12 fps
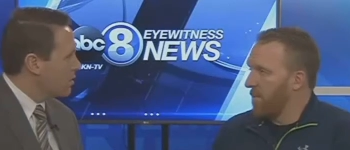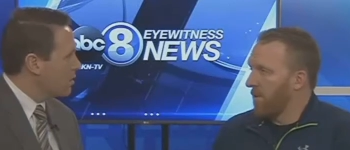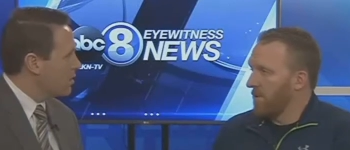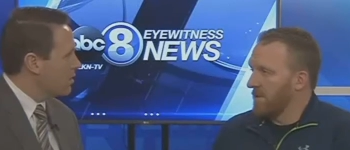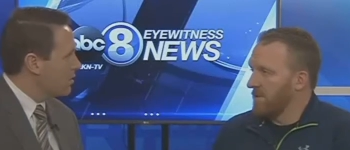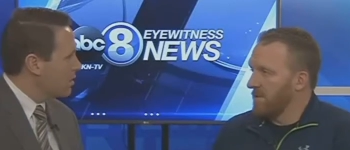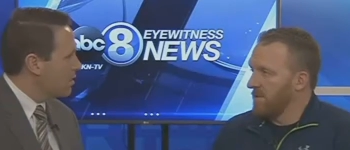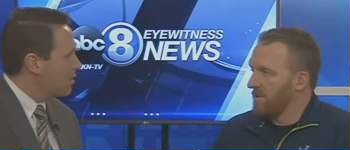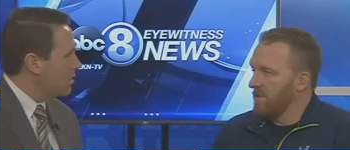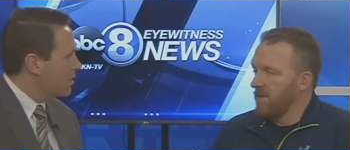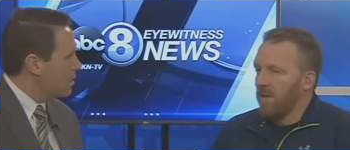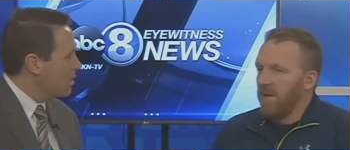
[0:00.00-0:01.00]
Speaker 1: of
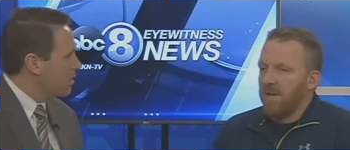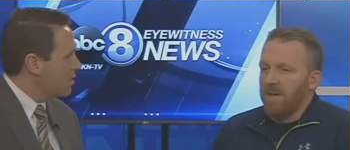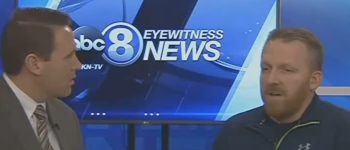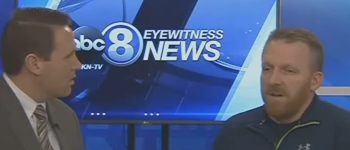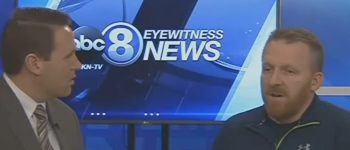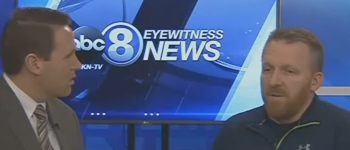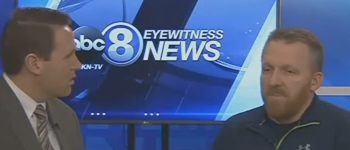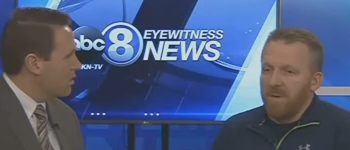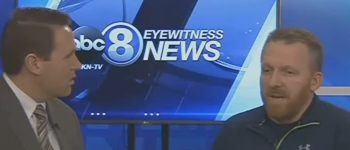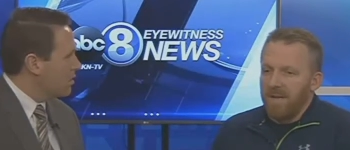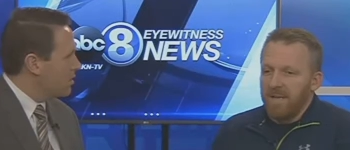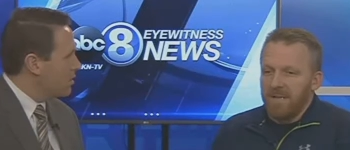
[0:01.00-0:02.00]
Parkinson's.
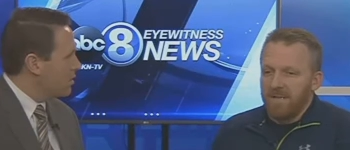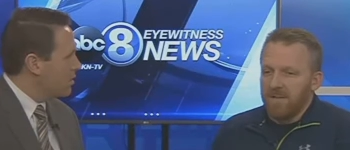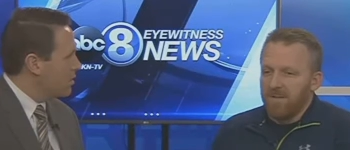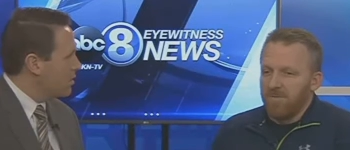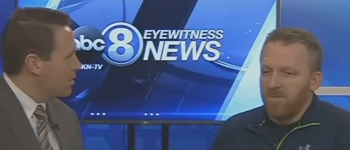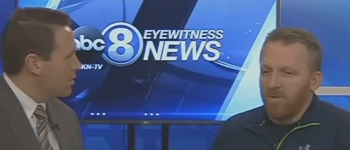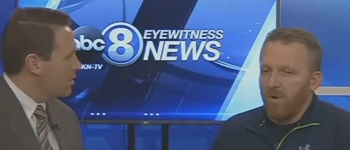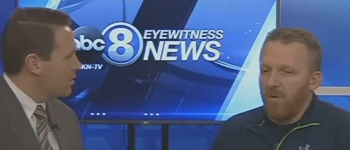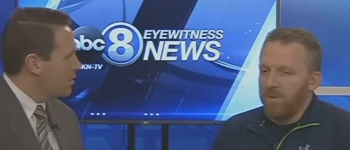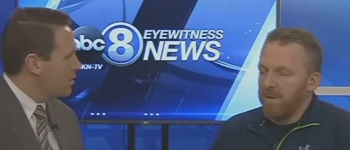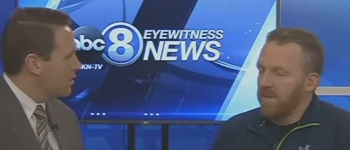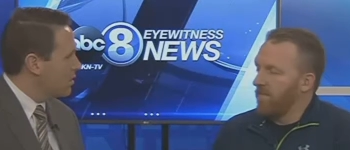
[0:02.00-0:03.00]
Um, and we're
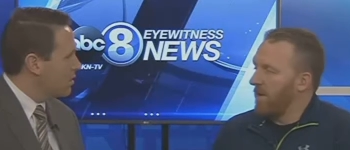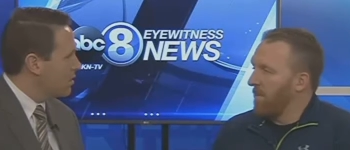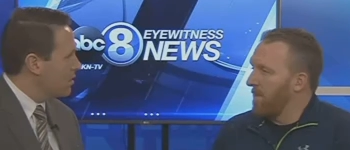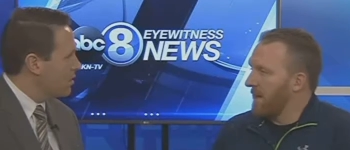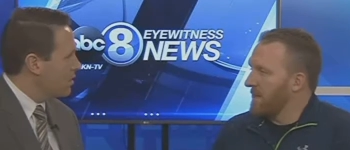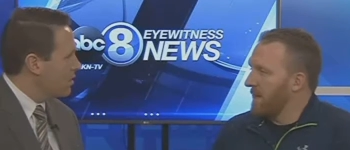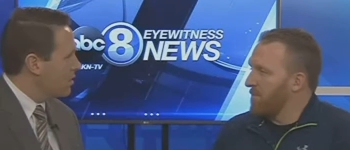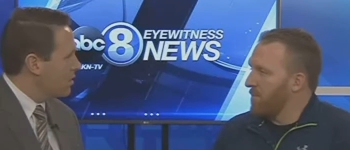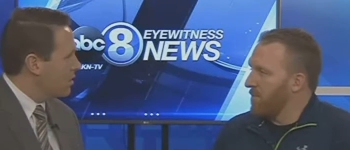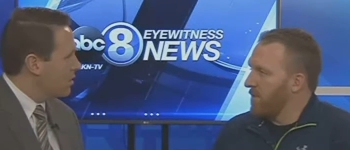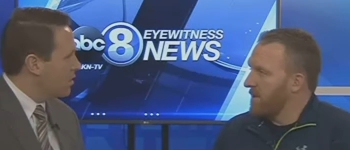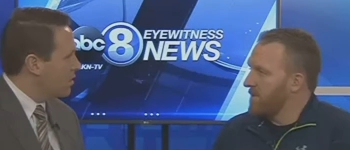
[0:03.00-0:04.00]
hoping to fight back that
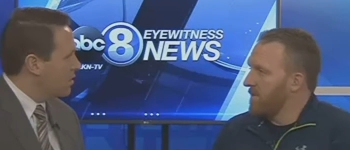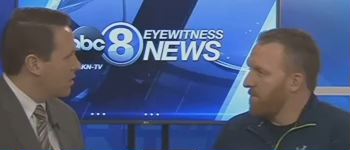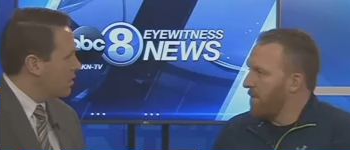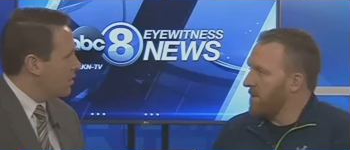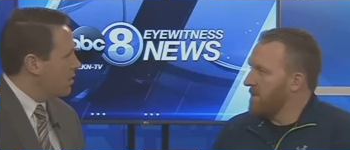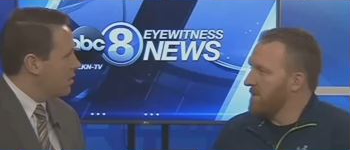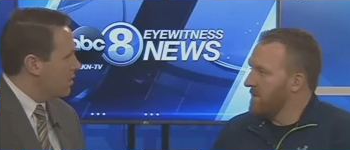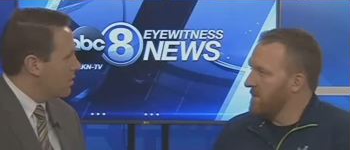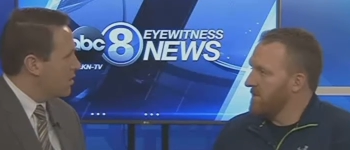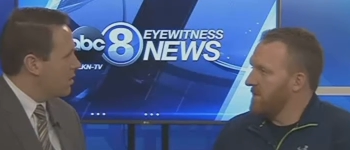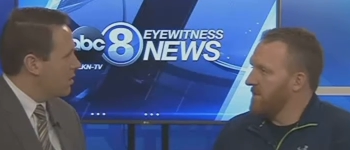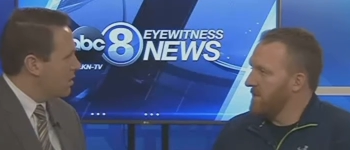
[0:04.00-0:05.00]
progression of
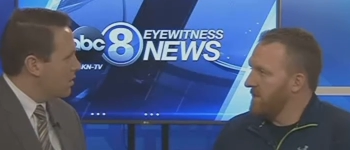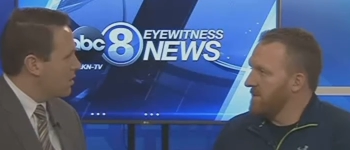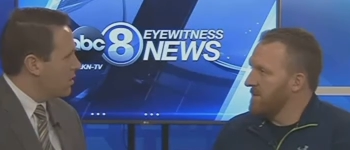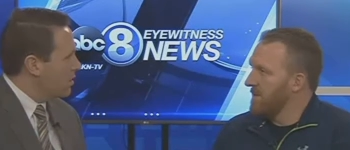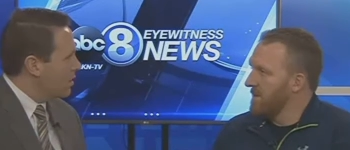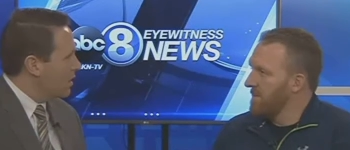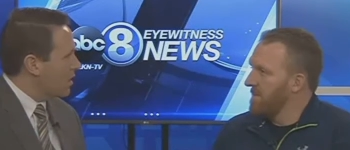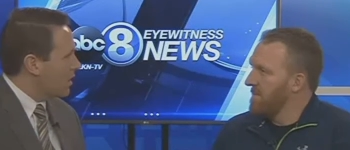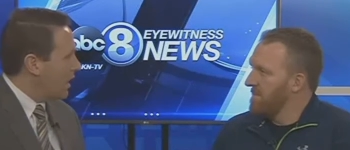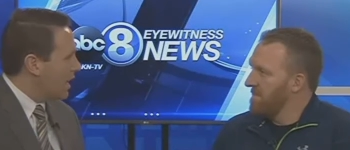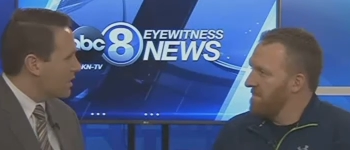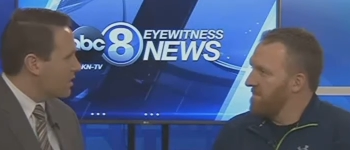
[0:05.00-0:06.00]
Parkinson's disease. And
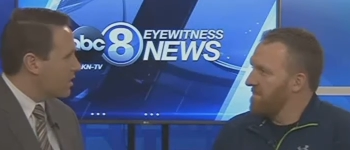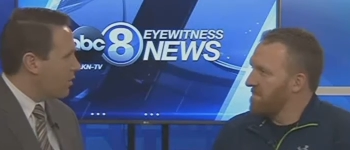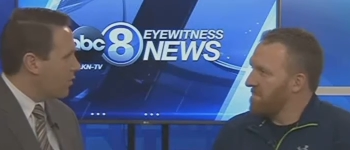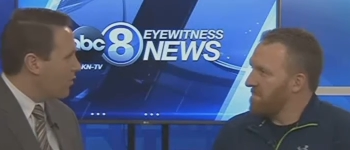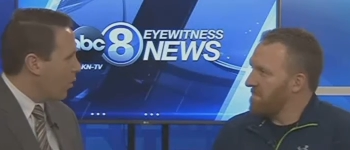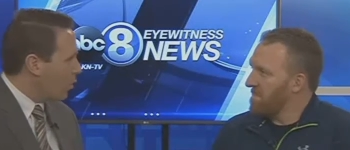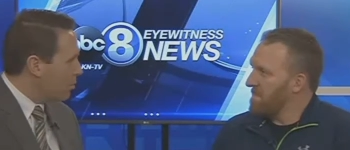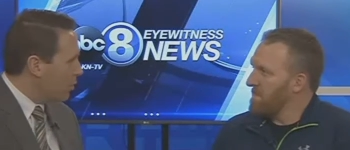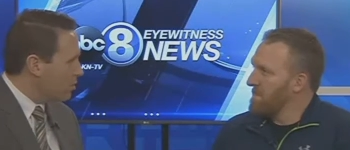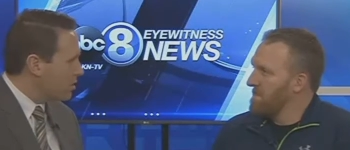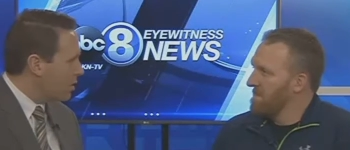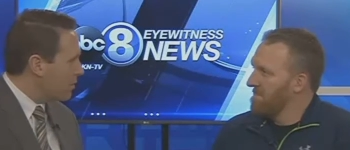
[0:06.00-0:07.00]
the classes, they're
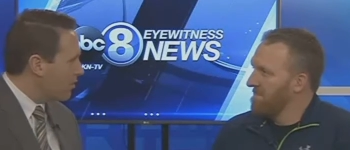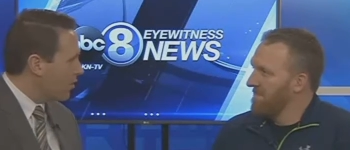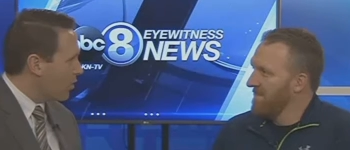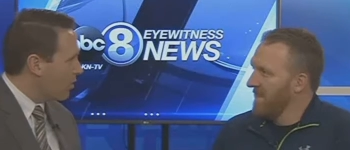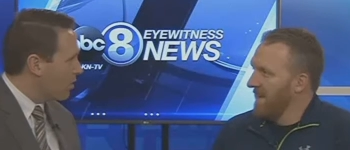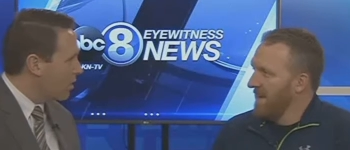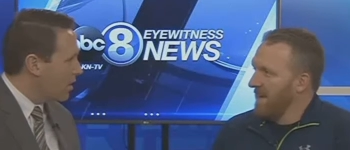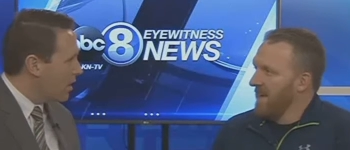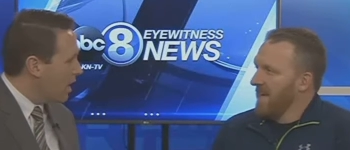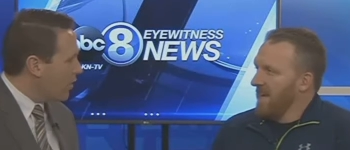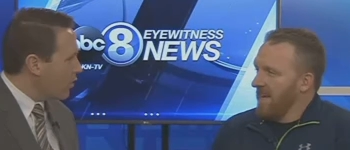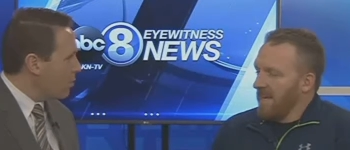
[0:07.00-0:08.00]
affordable, something for
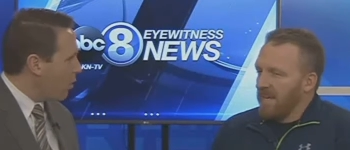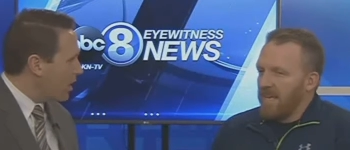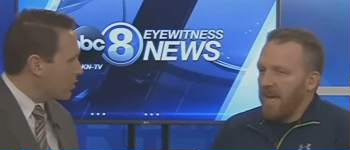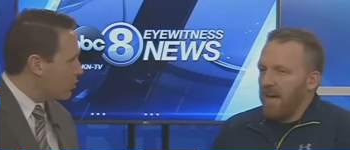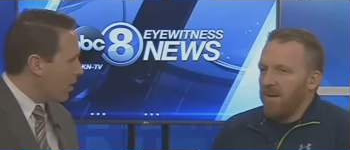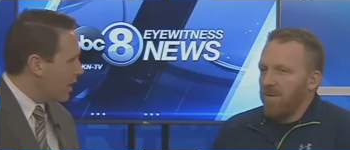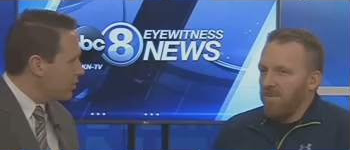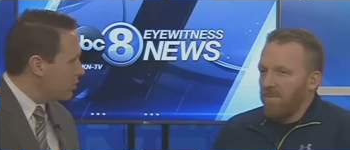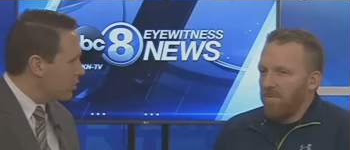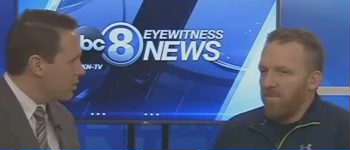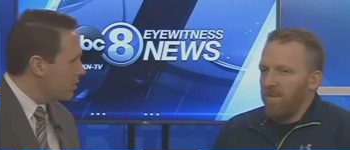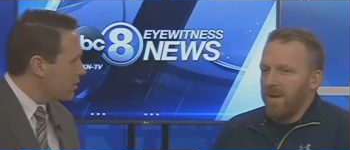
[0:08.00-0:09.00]
every price yeah,
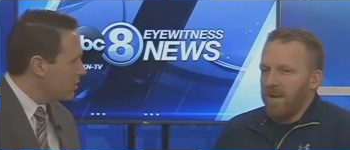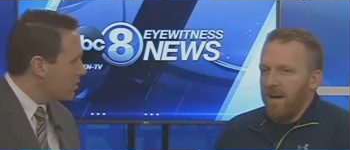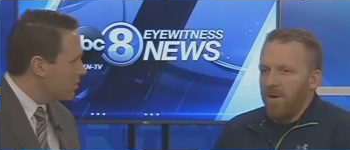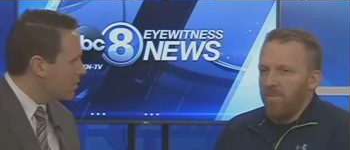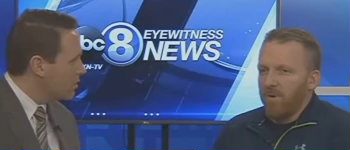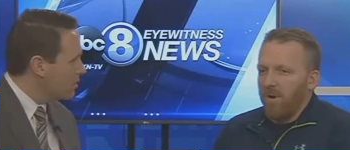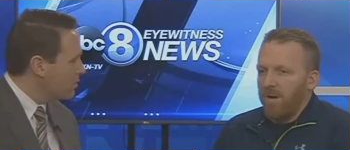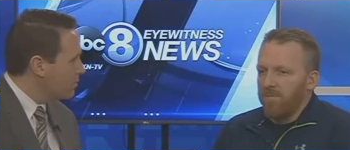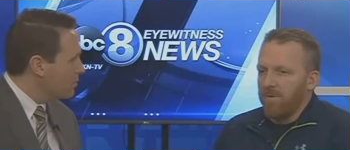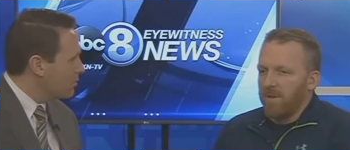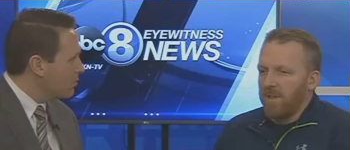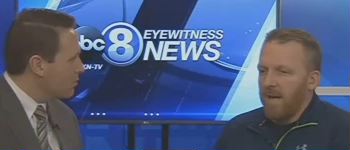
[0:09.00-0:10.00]
range. Right now, we're
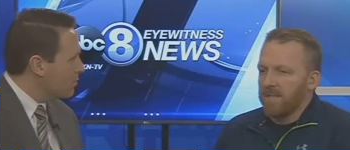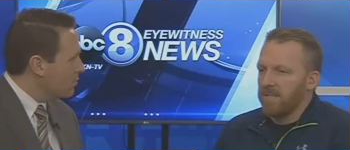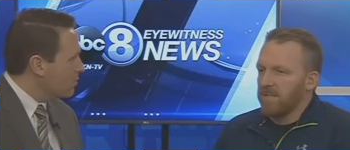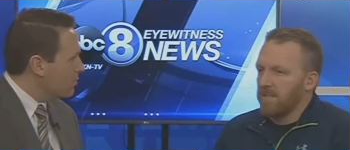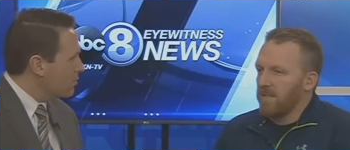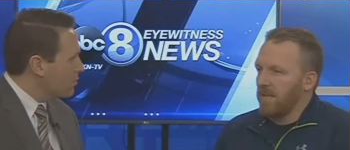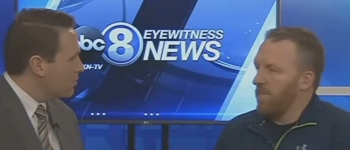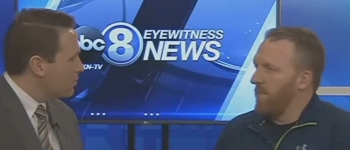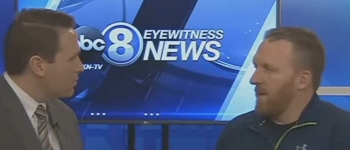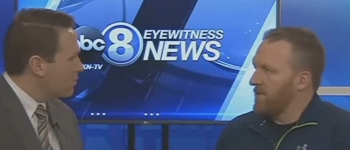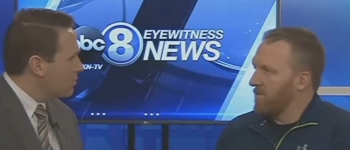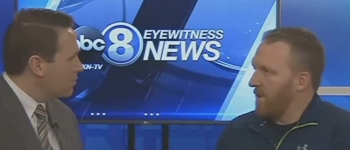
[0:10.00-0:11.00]
offering classes at a
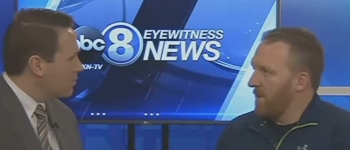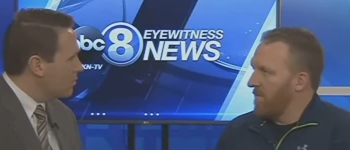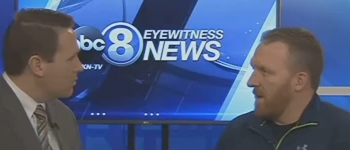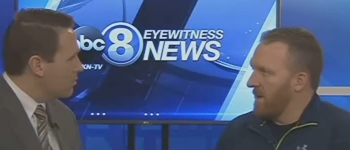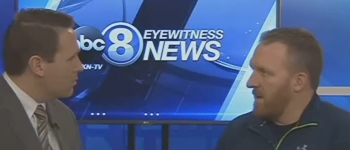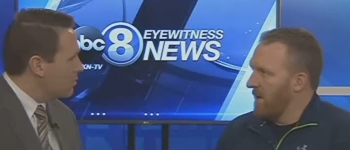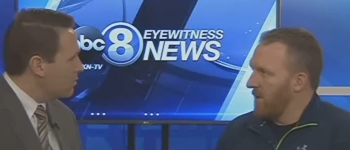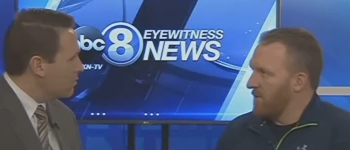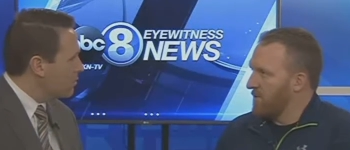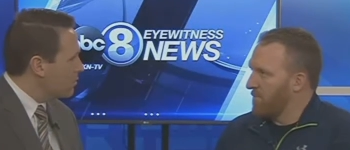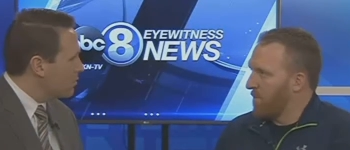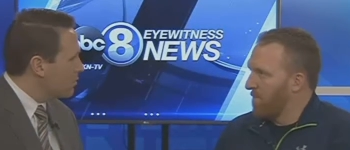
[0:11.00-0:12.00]
base rate of
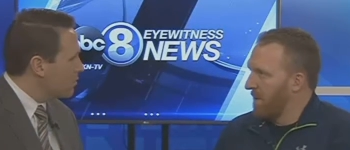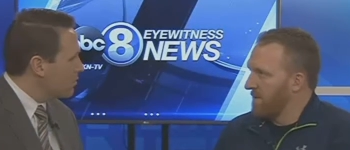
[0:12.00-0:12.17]
$80 per